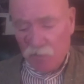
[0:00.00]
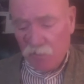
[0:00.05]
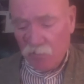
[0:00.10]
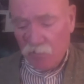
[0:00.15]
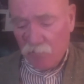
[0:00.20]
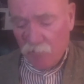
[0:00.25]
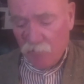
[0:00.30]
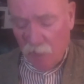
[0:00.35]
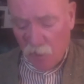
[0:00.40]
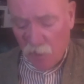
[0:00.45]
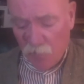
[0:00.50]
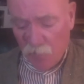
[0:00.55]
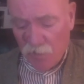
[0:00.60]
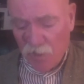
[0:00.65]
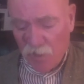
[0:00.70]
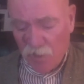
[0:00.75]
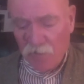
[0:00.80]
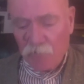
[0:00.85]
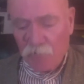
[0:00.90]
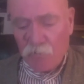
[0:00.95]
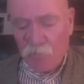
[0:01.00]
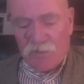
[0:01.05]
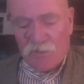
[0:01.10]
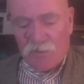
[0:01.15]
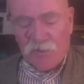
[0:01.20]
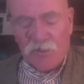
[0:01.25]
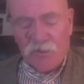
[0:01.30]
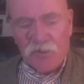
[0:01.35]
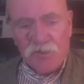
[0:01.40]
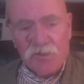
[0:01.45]
Armenian
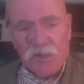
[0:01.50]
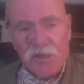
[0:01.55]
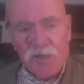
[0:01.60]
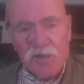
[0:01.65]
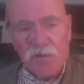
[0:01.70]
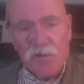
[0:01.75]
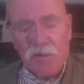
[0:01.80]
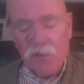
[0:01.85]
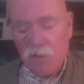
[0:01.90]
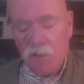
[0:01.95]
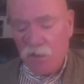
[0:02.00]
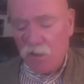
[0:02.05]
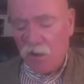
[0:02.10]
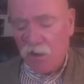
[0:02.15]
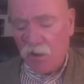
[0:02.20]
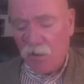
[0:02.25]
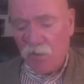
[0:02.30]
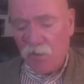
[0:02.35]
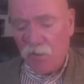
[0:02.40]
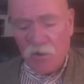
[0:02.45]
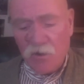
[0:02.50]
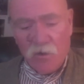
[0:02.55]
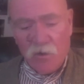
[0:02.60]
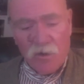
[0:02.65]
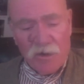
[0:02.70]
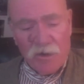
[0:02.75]
positions in Karabakh, going